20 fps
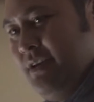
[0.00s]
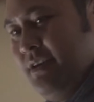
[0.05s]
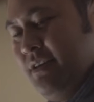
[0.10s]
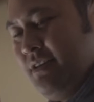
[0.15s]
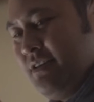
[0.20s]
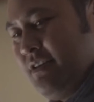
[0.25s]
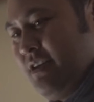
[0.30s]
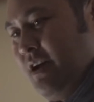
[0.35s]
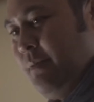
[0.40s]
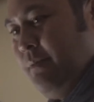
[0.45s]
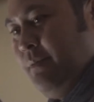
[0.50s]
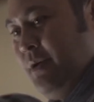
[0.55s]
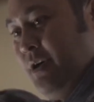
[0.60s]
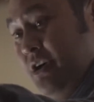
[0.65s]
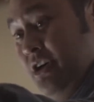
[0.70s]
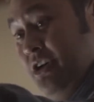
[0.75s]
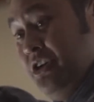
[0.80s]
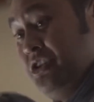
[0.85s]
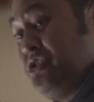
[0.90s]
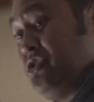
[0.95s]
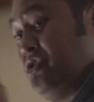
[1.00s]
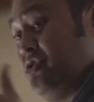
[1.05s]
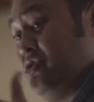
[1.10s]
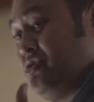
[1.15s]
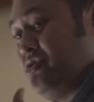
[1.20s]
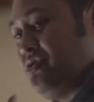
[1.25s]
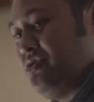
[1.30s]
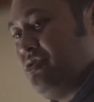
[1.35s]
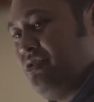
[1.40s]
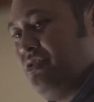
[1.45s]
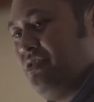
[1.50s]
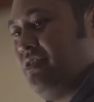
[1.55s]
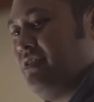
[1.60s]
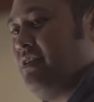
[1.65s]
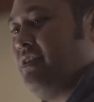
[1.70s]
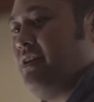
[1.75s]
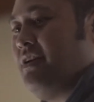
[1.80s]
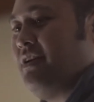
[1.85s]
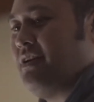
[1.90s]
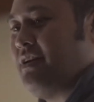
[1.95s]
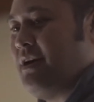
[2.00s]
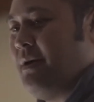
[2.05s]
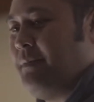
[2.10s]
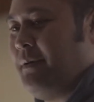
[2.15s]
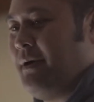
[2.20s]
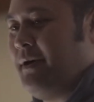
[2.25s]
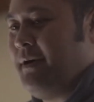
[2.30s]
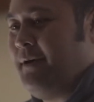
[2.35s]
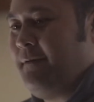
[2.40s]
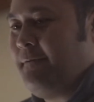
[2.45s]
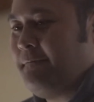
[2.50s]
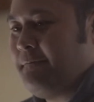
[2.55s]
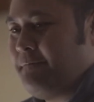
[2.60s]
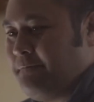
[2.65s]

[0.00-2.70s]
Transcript: multinodular goitre, and that was up to 5